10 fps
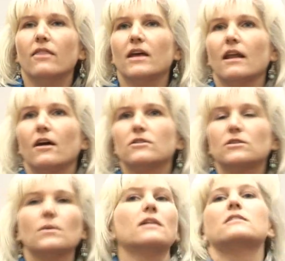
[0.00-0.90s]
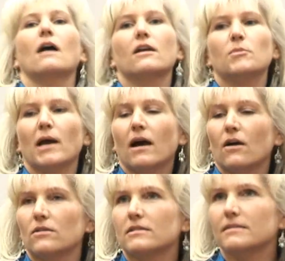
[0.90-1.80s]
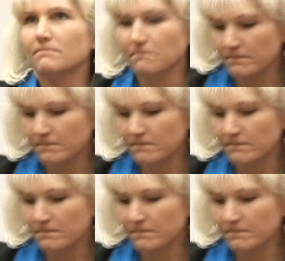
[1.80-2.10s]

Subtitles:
Then I also want to talk about